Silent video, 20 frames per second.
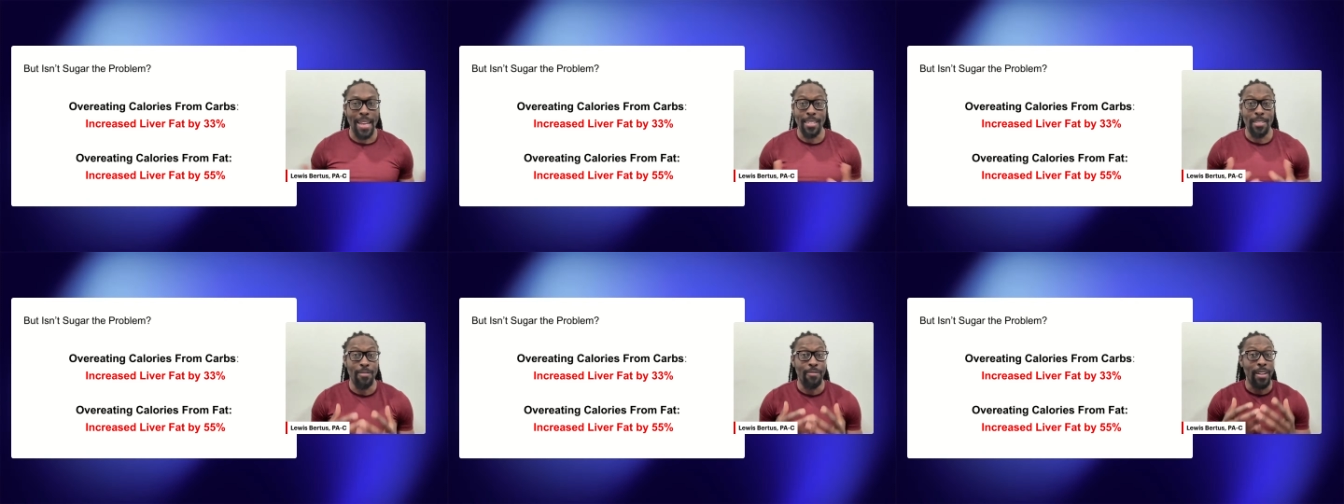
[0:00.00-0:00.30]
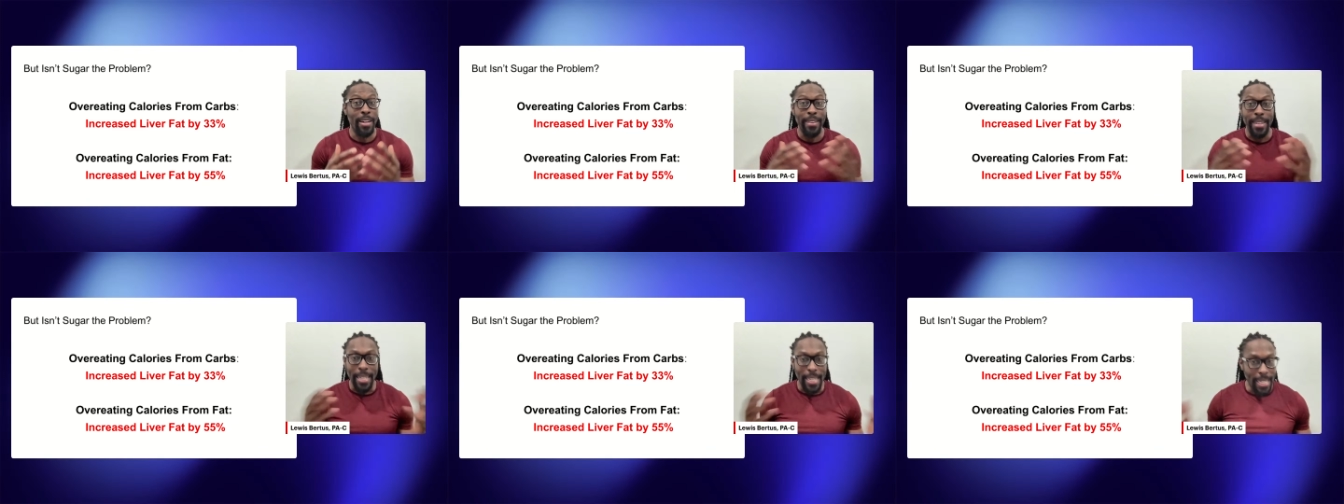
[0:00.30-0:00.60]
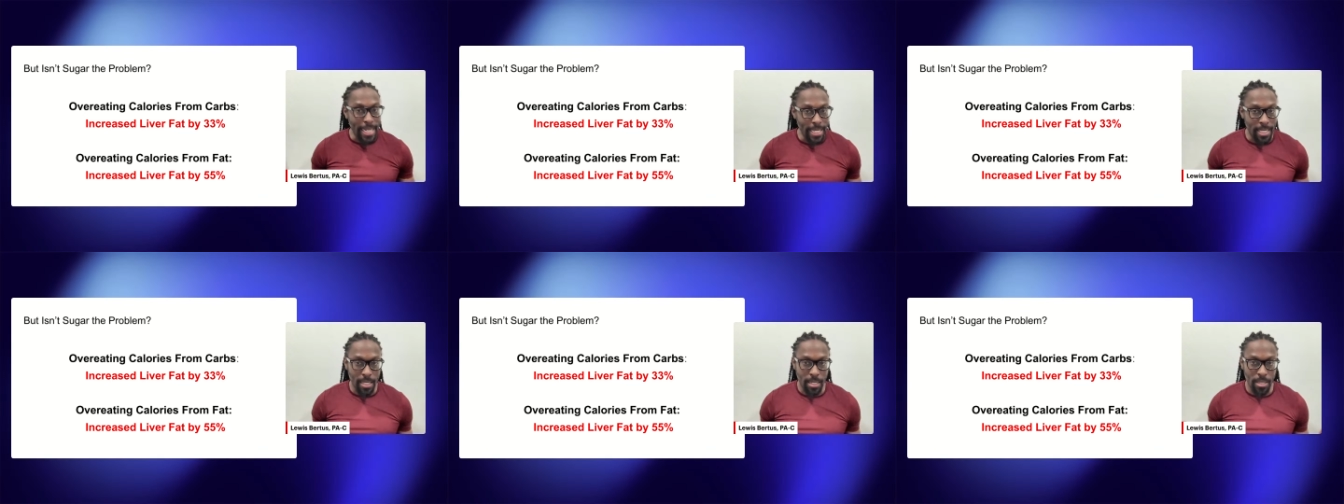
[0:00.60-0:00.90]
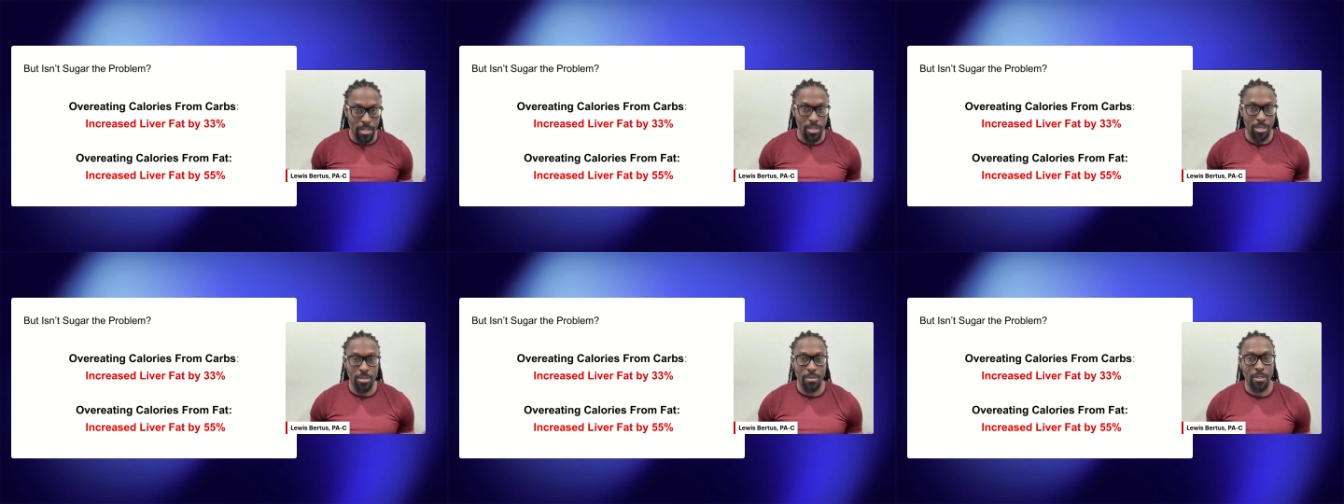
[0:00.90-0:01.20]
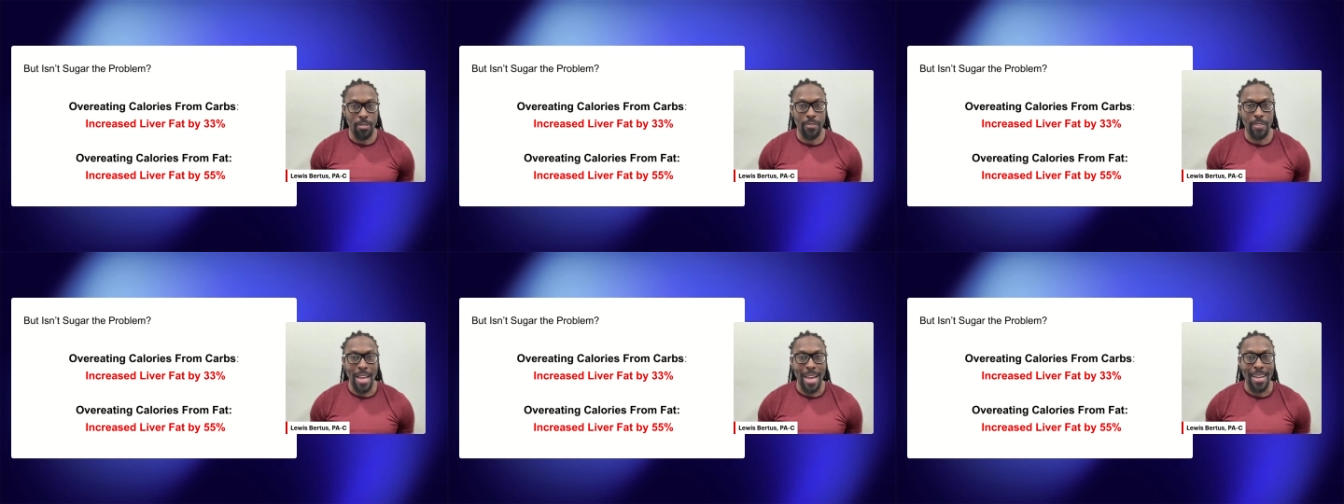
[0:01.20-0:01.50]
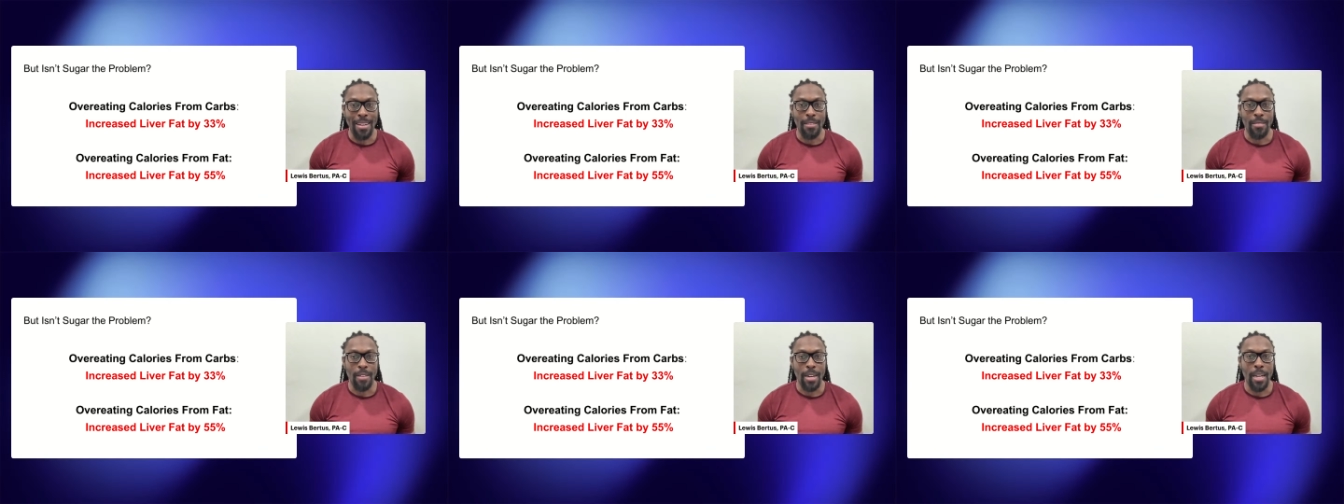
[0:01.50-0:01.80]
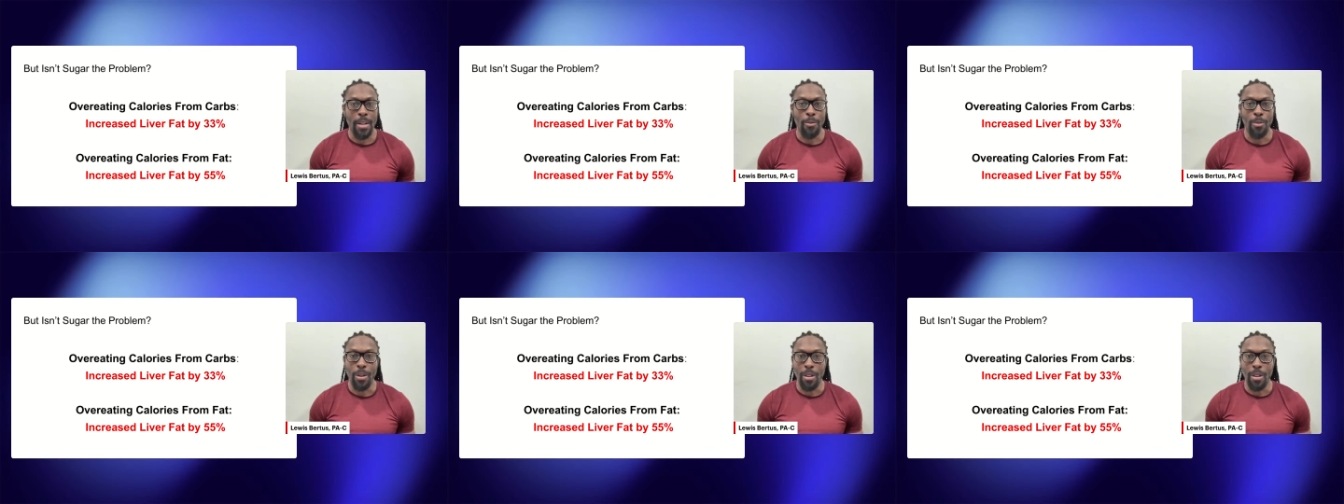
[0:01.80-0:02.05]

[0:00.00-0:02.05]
It's very easy to store fat, right?